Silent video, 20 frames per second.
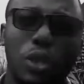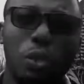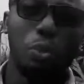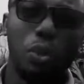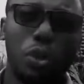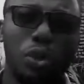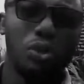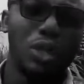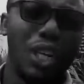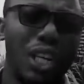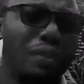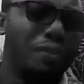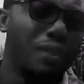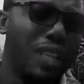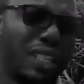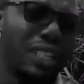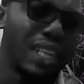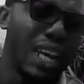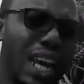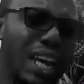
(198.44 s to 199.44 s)
supposed to leave
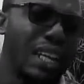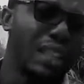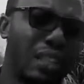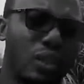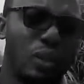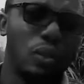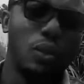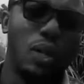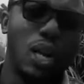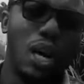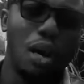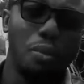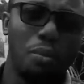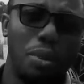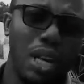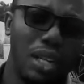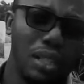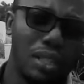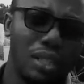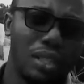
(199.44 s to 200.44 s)
this earth doing our
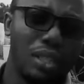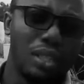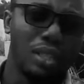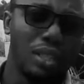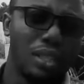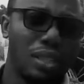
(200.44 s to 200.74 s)
best.